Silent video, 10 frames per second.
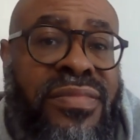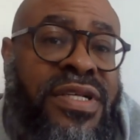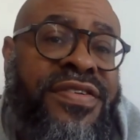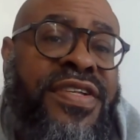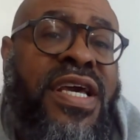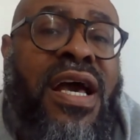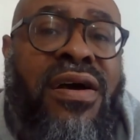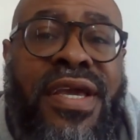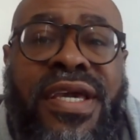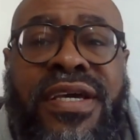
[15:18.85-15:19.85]
Let's see how
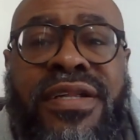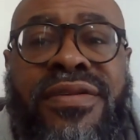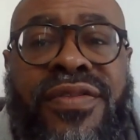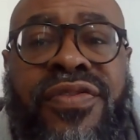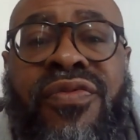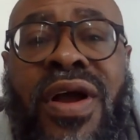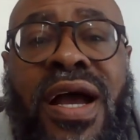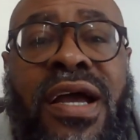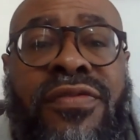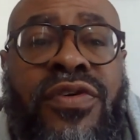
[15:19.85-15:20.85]
he can
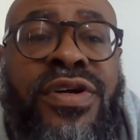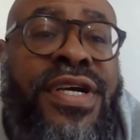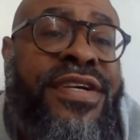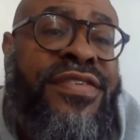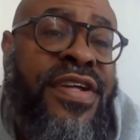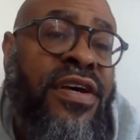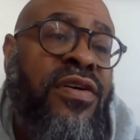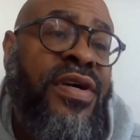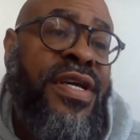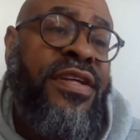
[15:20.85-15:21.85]
thrive or
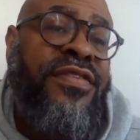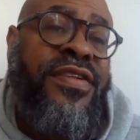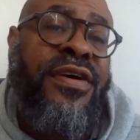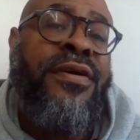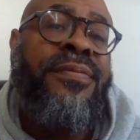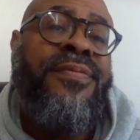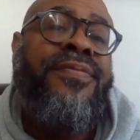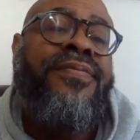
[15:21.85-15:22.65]
excel against them.